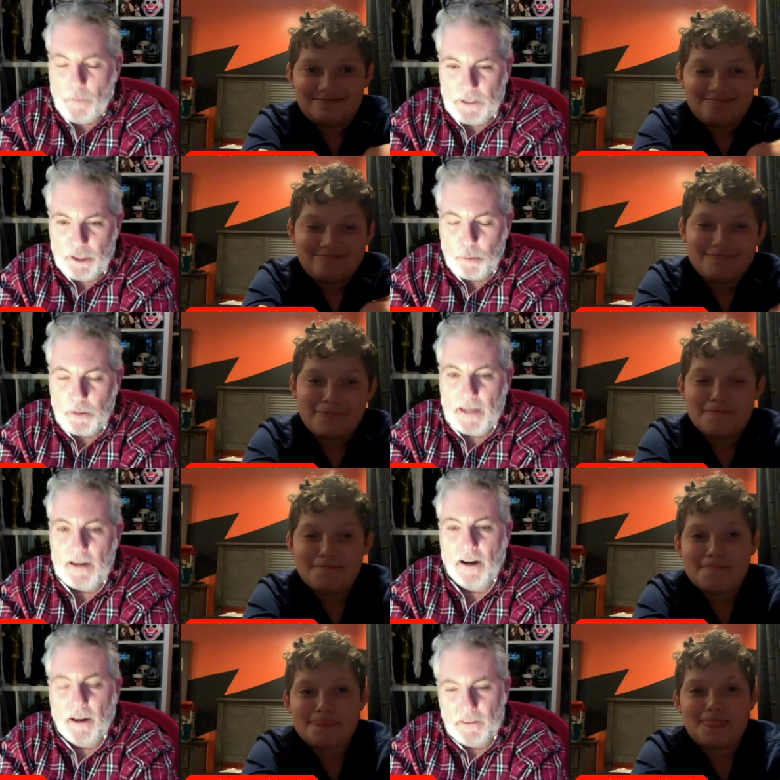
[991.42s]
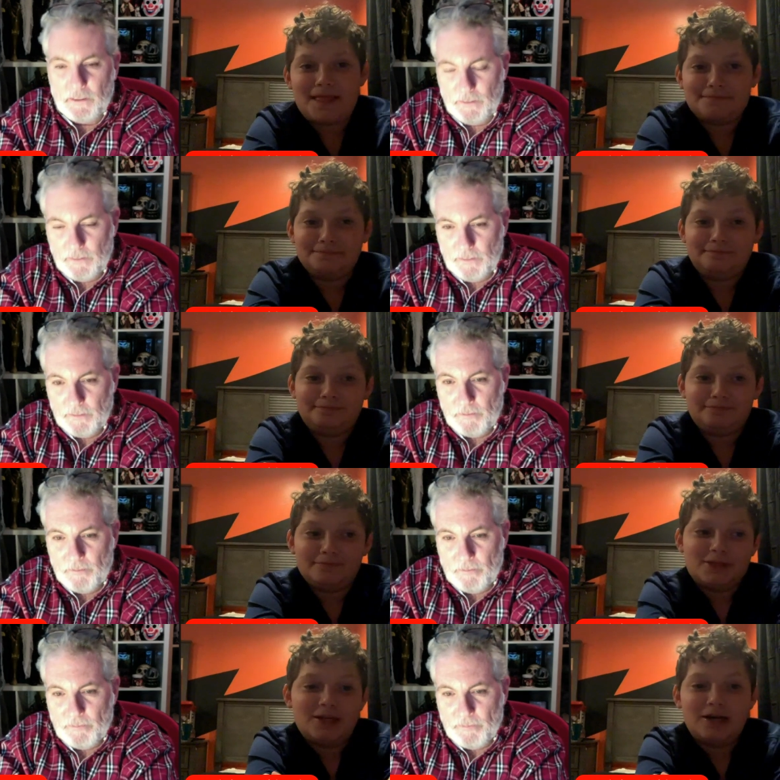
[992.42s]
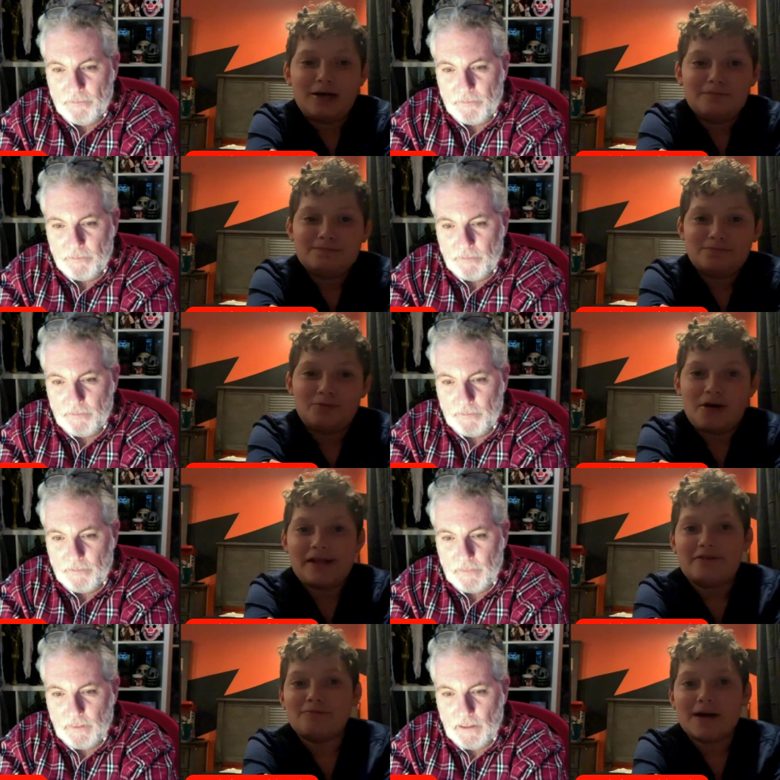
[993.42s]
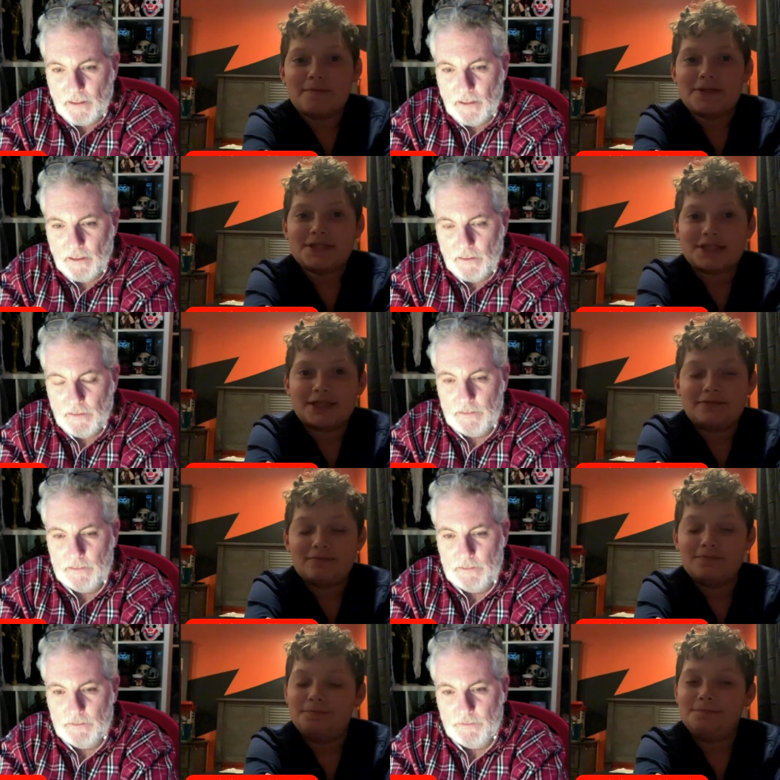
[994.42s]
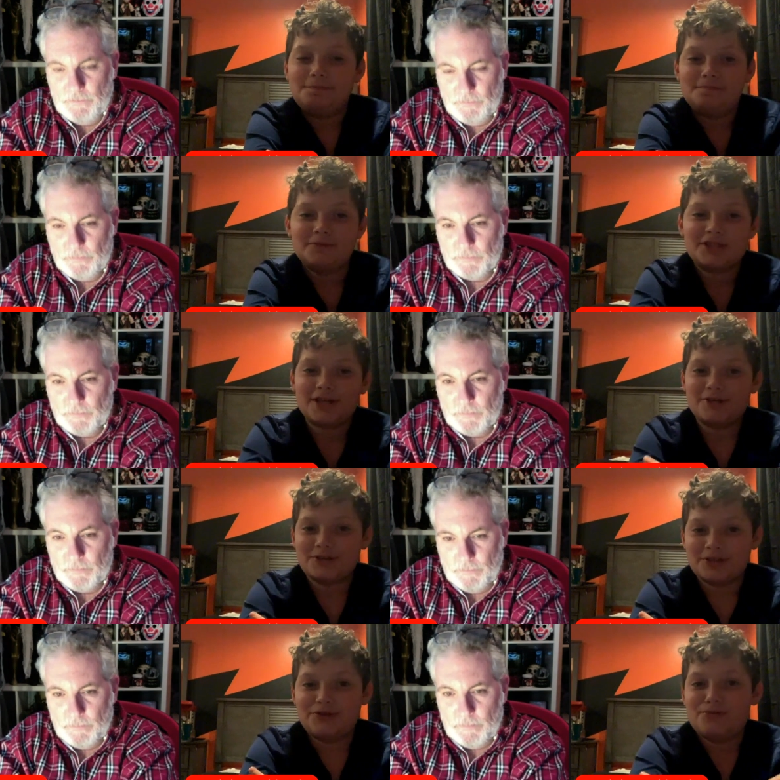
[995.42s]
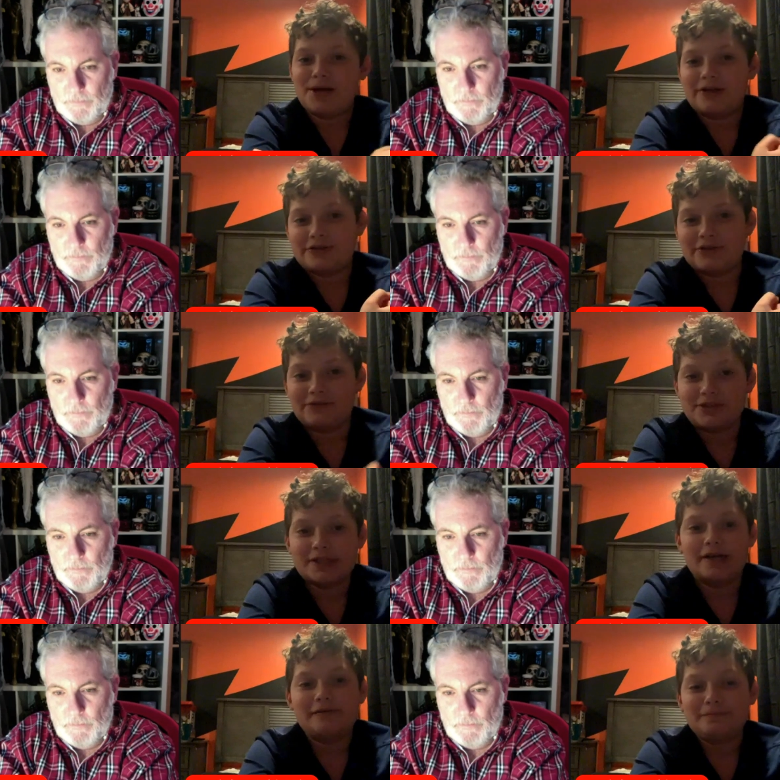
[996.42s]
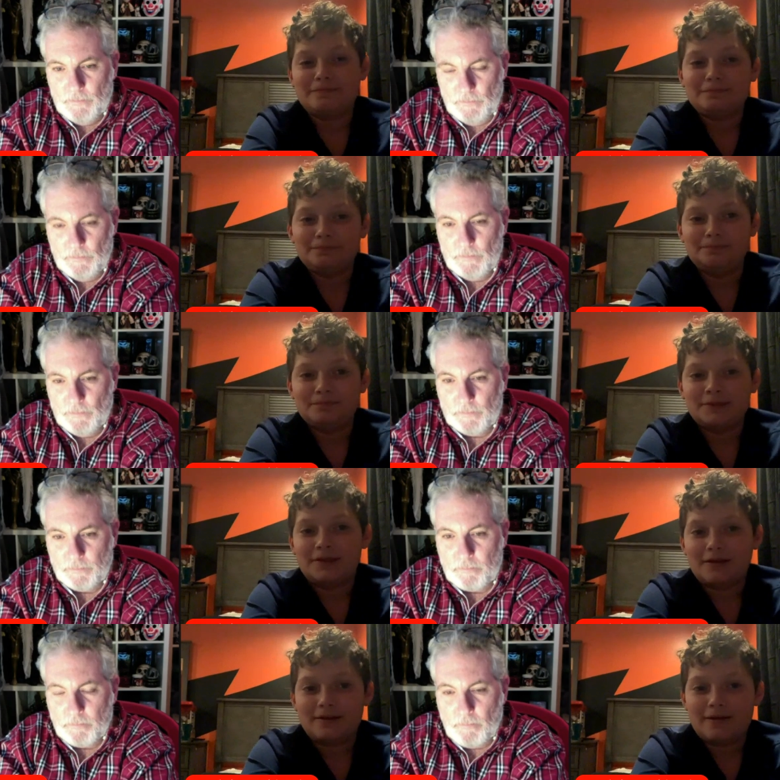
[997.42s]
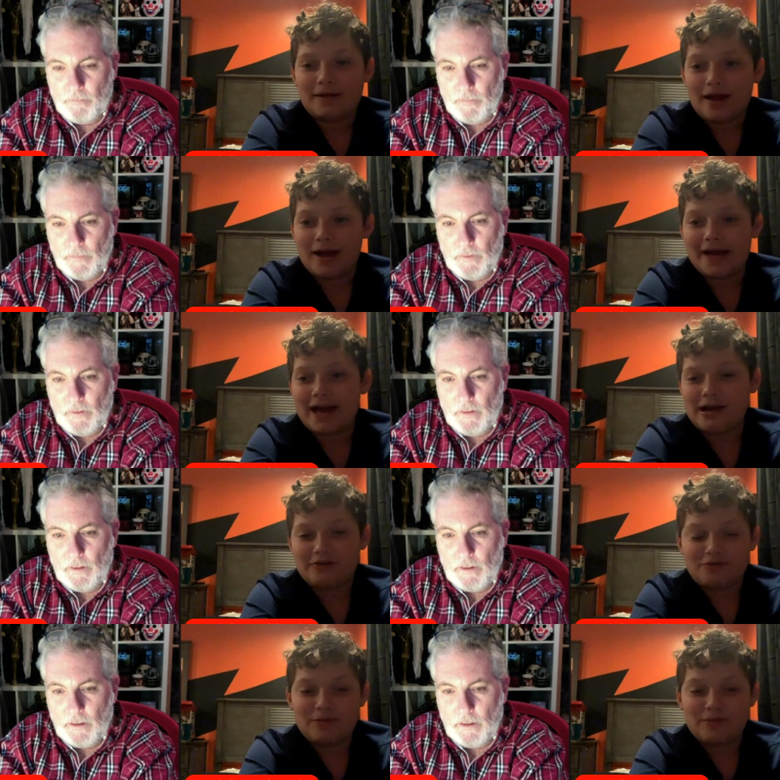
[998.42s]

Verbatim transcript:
Speaker 1: how? What do you play on?
Speaker 2: Um. Well, I have my PC, which I usually do my interviews on. I have